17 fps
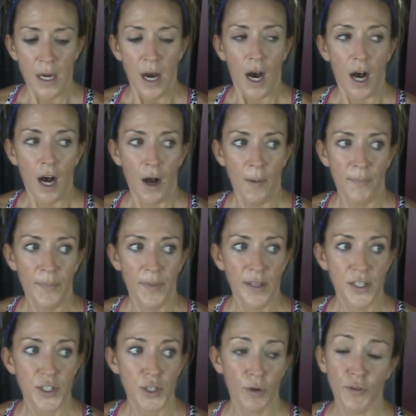Um,
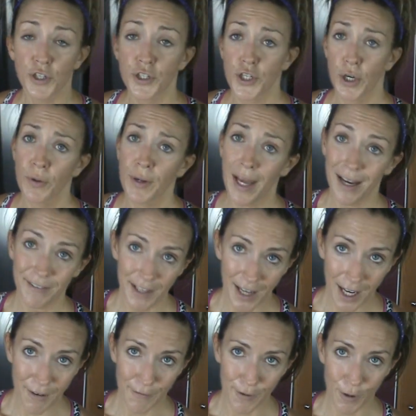so if you don't have an
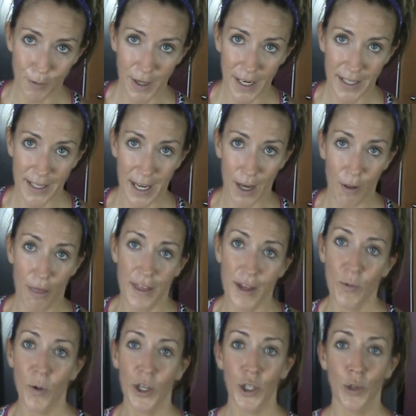iPhone right now,
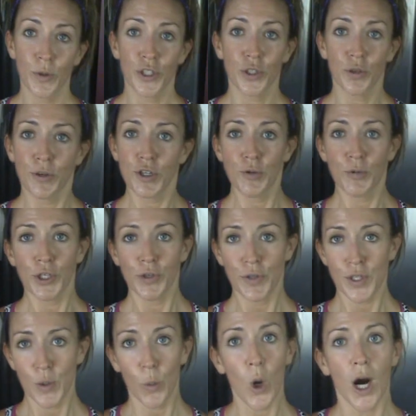then what you would do is you would
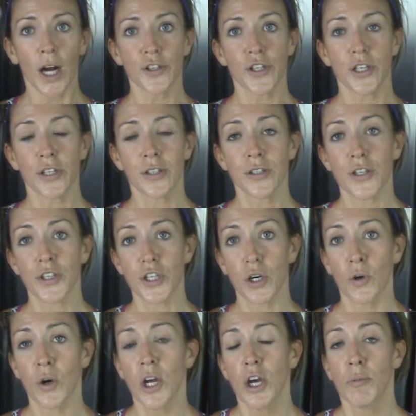use the watch. So,
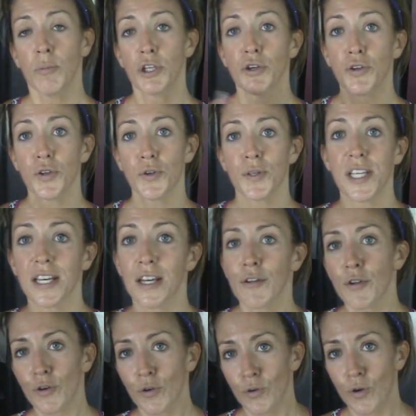but you use
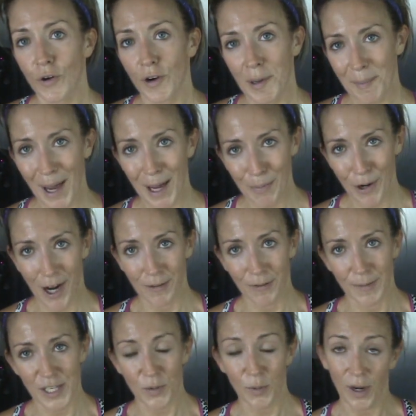either or, and my
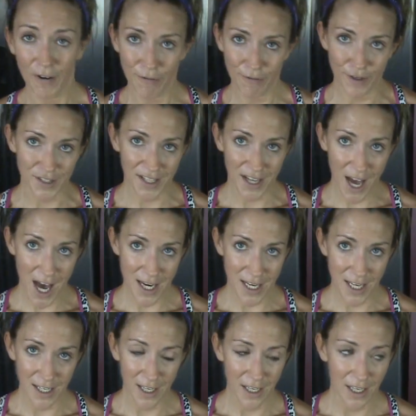problem is when I first got
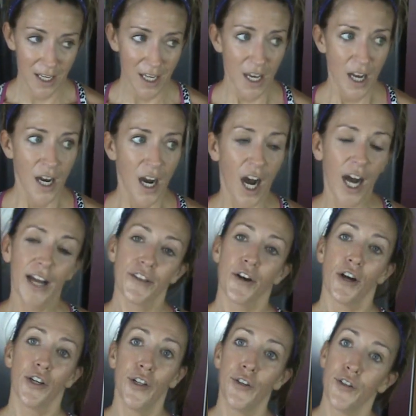it, I
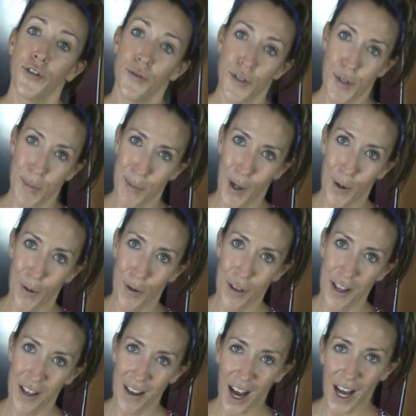thought you used both.
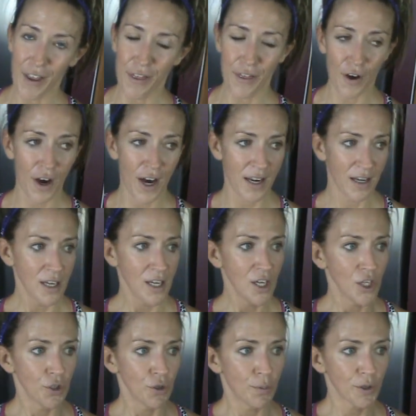I thought
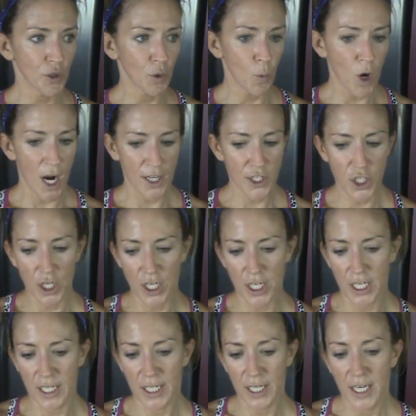you put the watch
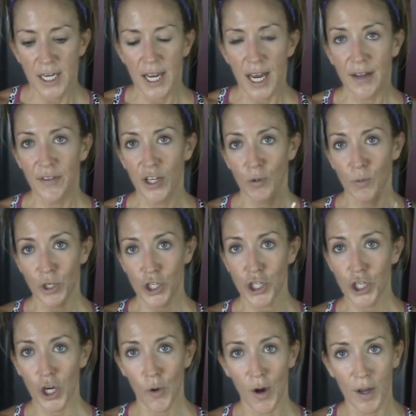on and then it would
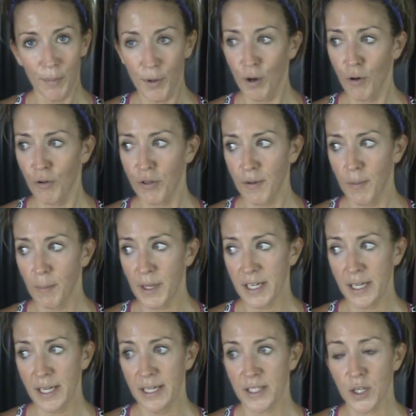show on both, but
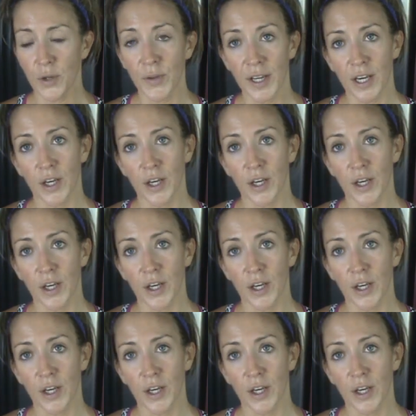it's only